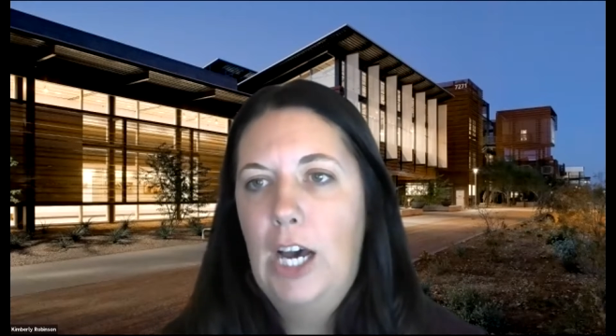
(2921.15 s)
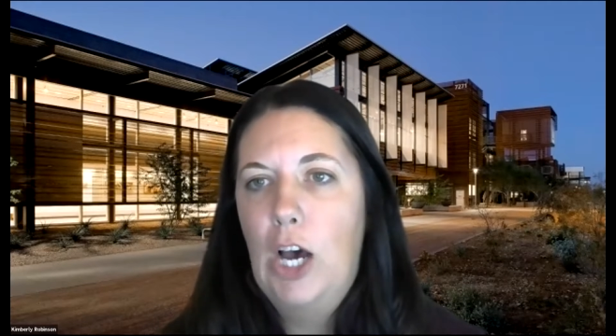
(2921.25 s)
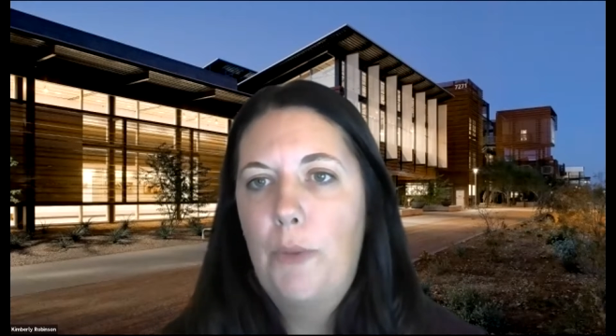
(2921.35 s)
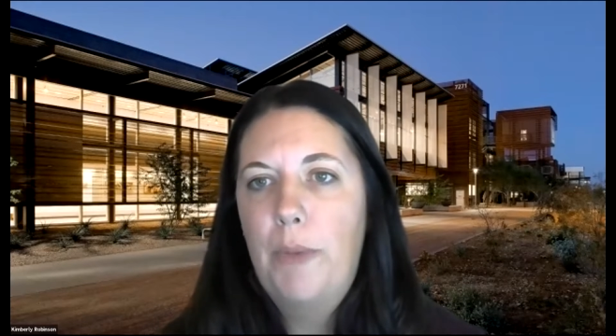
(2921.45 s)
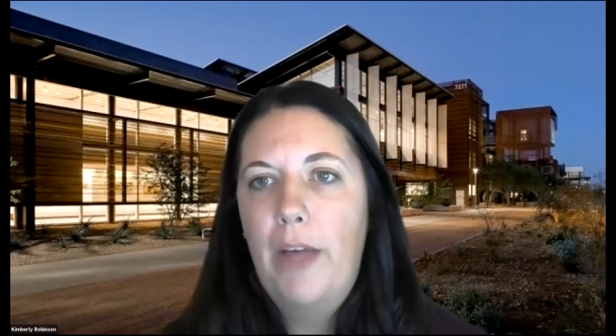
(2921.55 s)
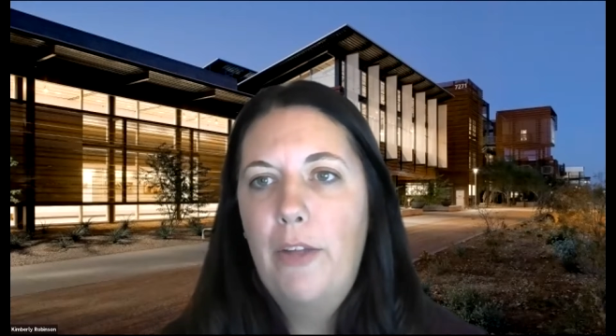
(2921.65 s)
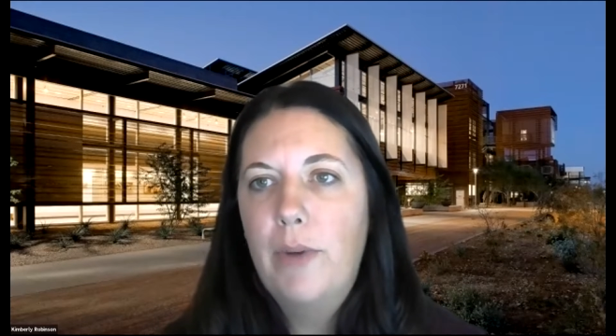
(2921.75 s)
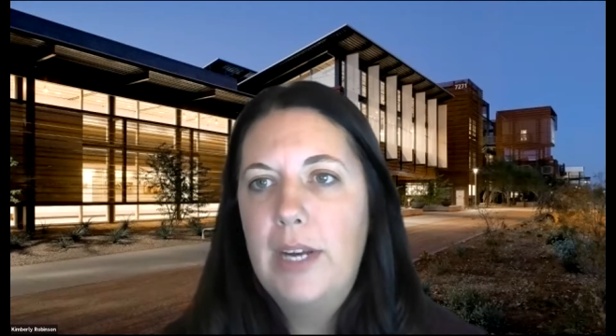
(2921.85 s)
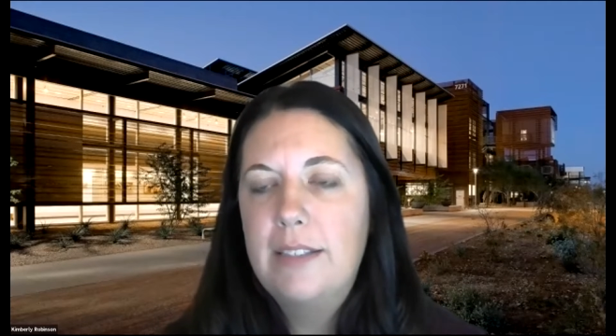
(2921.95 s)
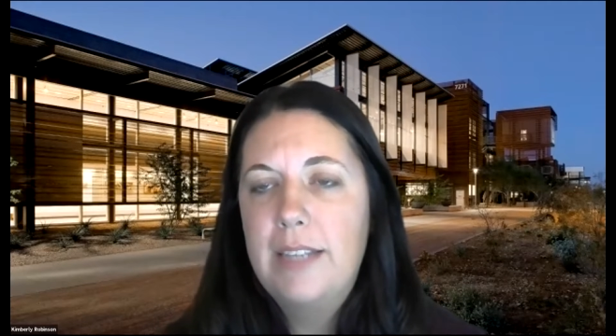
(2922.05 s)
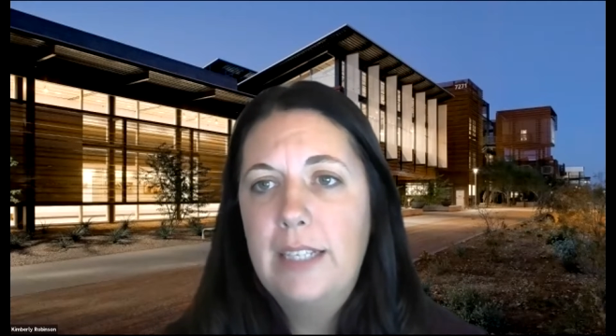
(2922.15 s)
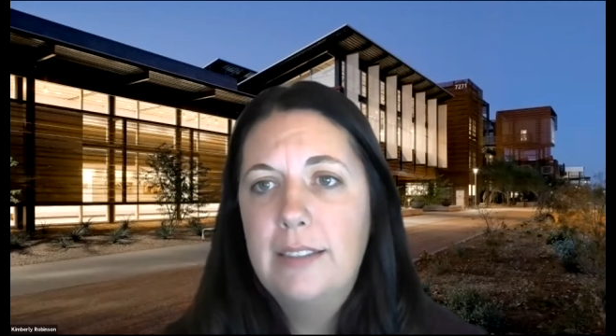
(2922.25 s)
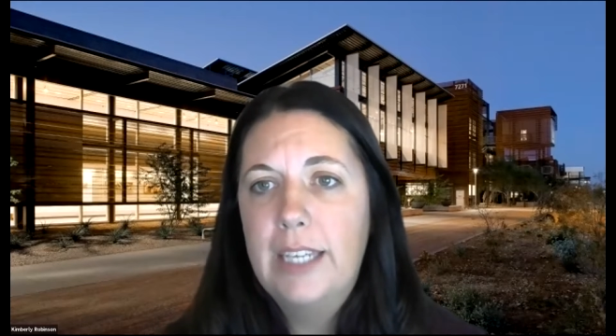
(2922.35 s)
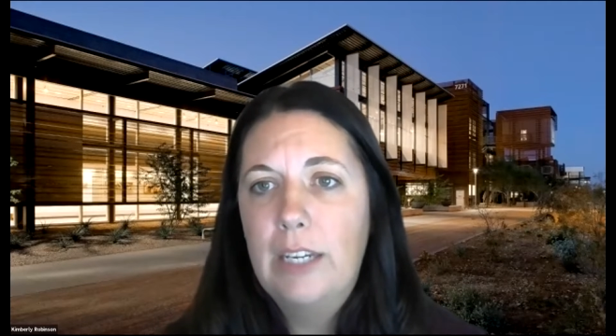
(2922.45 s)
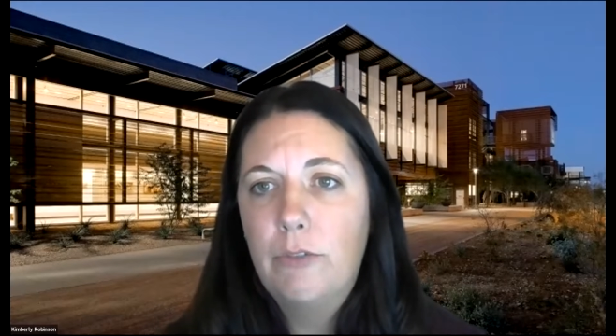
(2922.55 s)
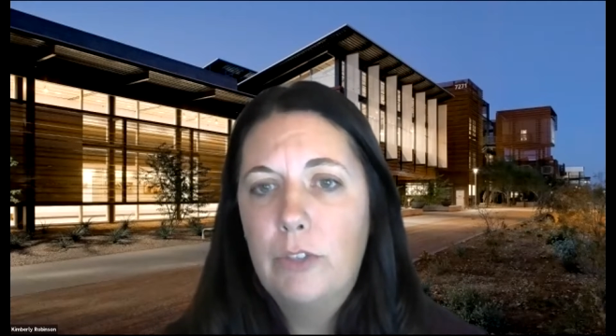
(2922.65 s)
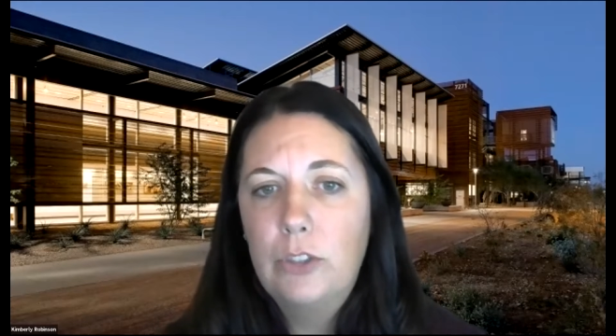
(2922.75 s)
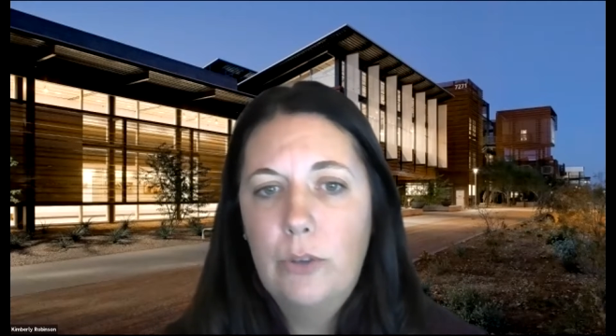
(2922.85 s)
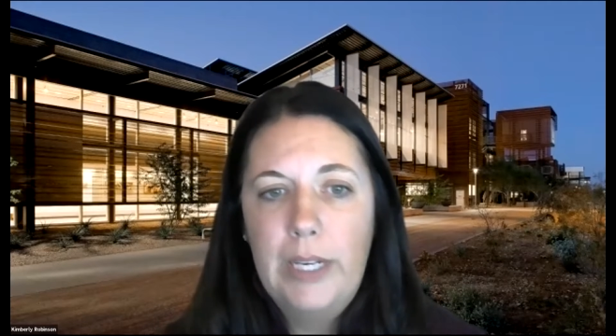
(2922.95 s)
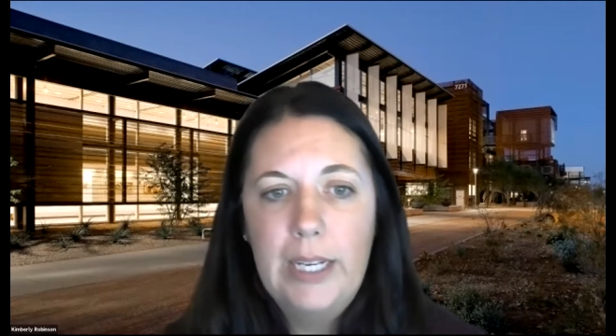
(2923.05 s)
But otherwise, thanks again for
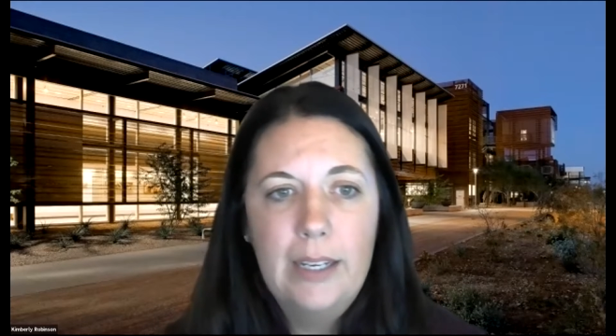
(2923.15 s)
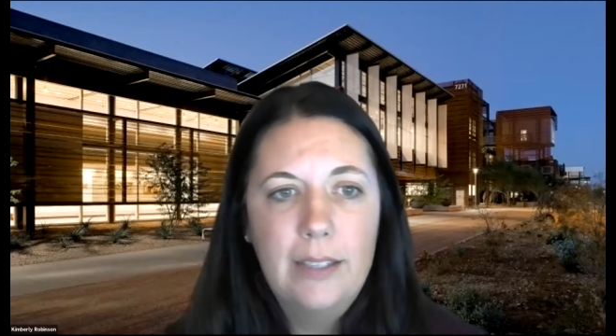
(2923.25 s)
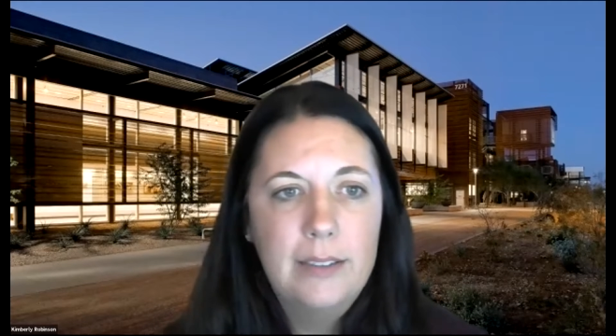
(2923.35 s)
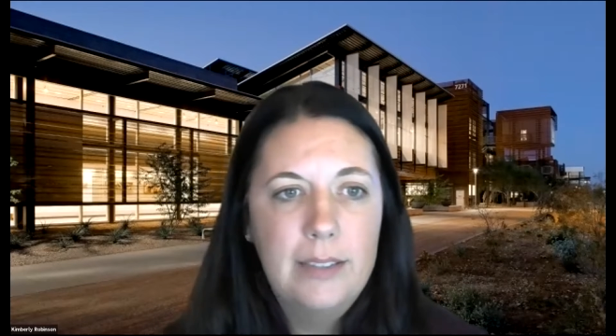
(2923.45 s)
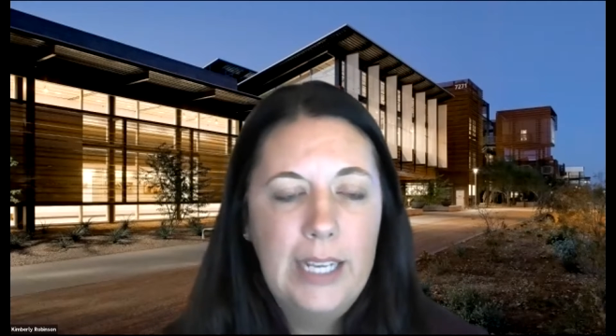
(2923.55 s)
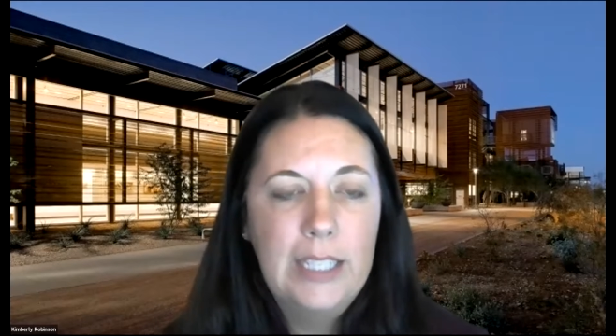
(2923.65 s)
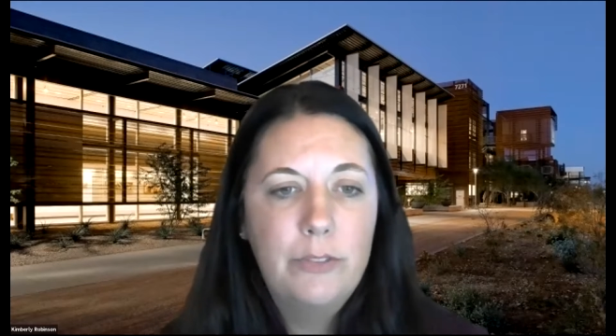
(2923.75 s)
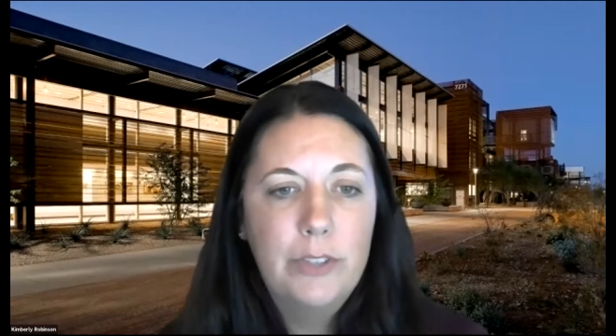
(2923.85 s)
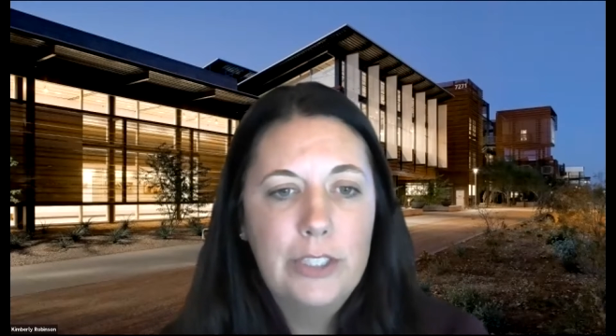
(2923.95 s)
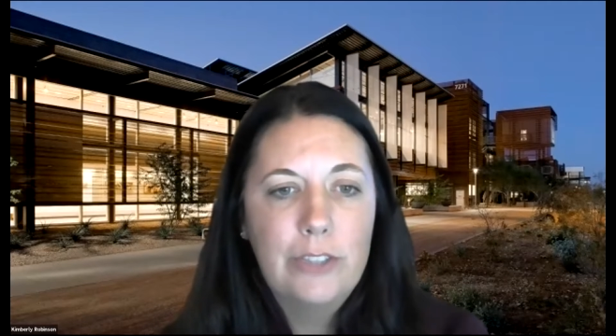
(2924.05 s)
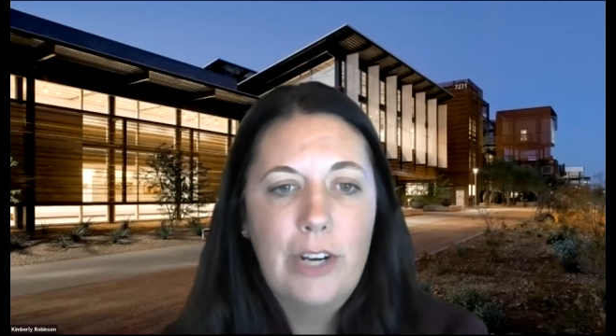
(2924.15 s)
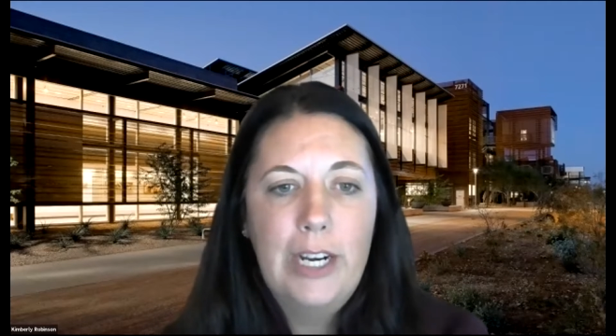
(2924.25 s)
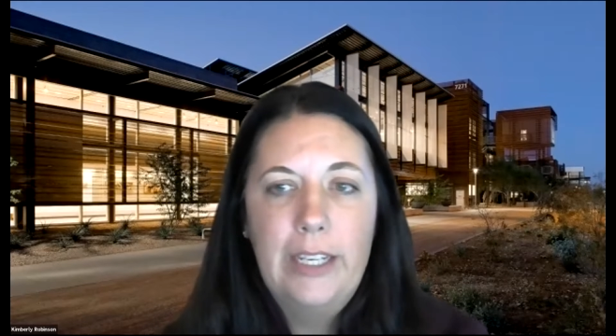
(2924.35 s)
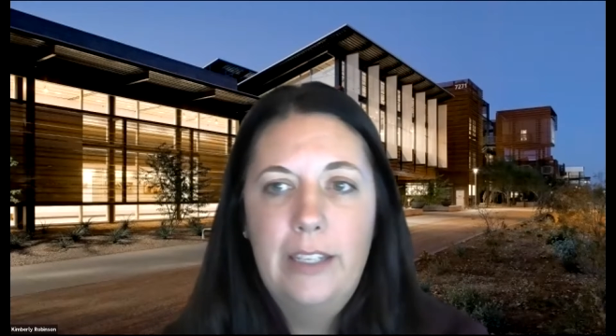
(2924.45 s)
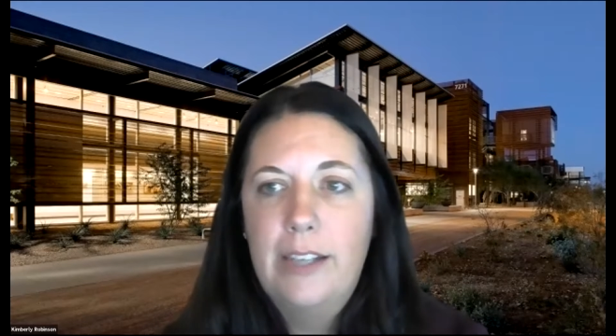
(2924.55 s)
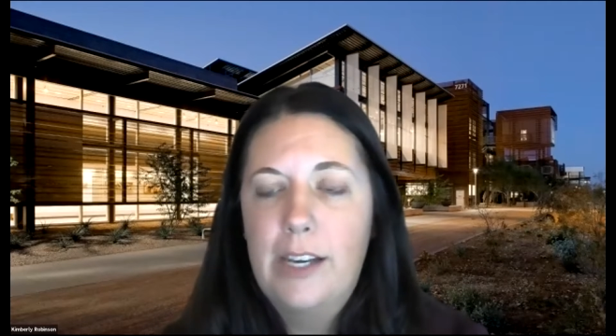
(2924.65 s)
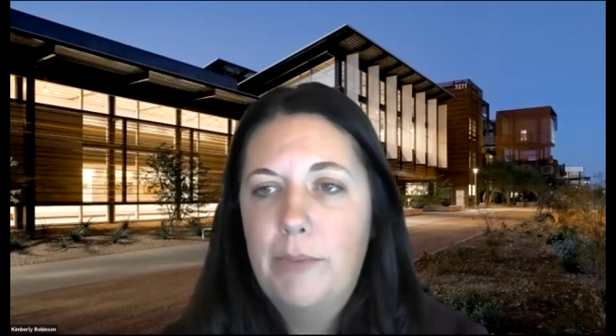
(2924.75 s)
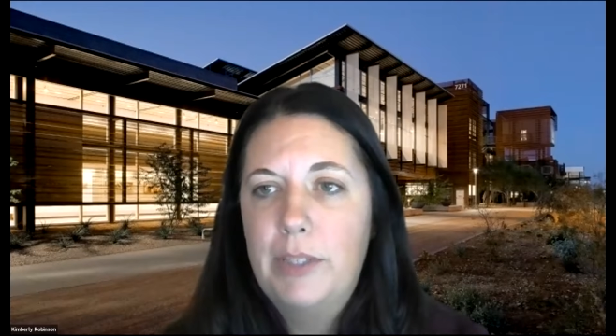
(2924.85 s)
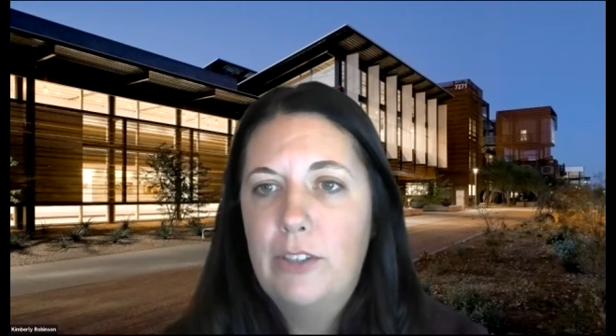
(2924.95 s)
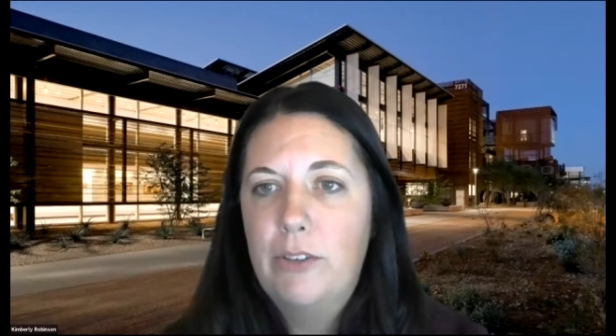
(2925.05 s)
joining us. Thanks, Phil and Ryan.
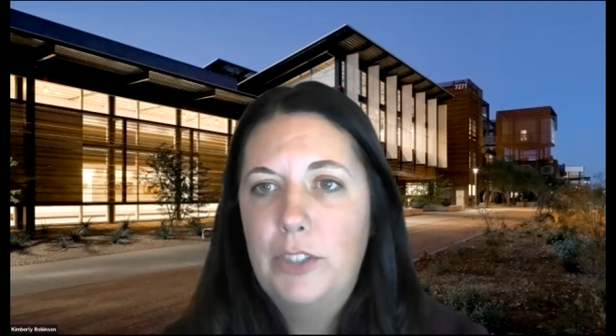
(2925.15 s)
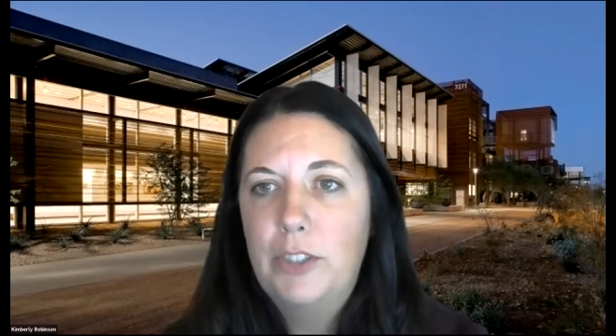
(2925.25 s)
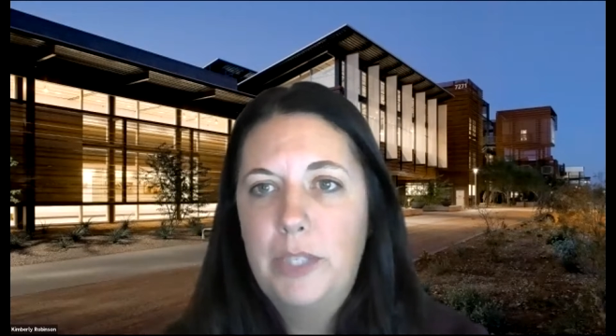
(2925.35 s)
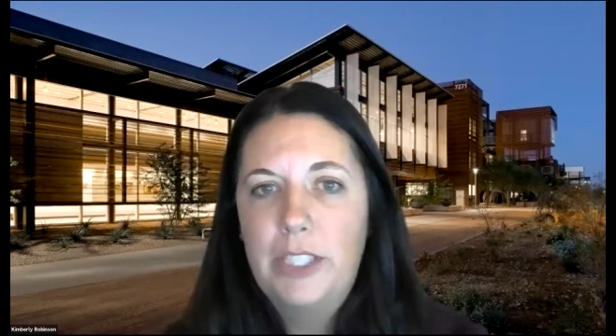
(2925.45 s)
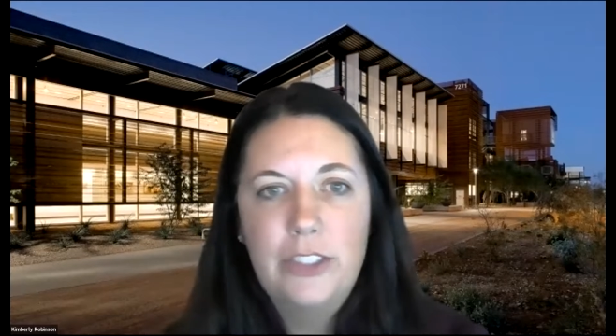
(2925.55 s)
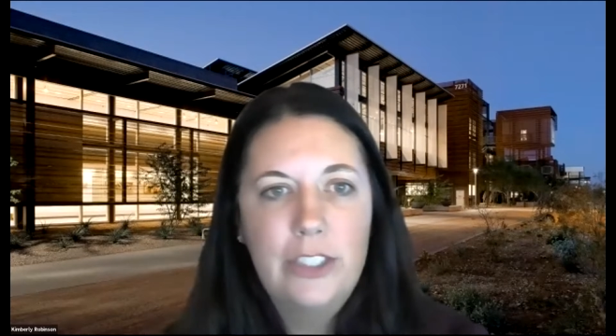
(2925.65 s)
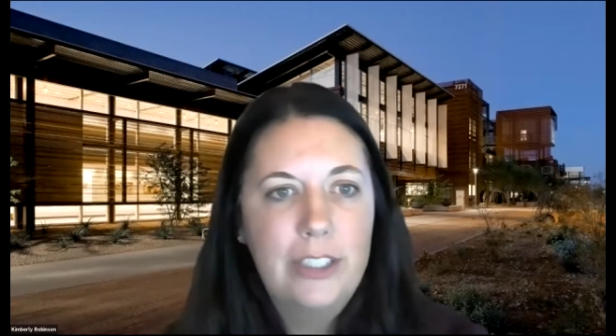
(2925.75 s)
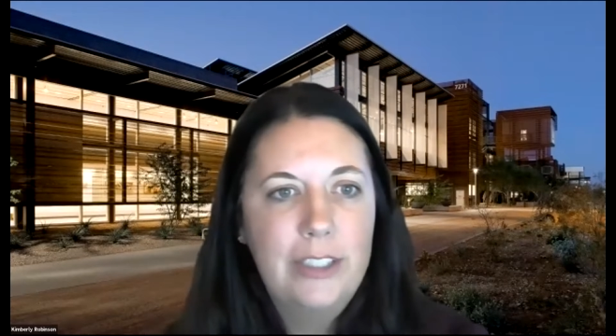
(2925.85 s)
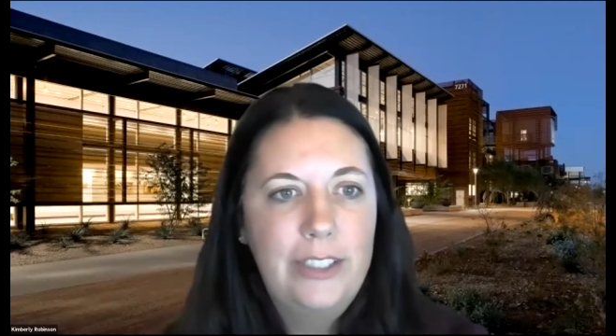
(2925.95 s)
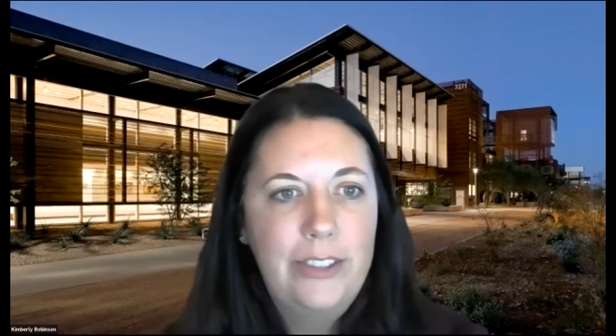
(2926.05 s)
It's always a pleasure.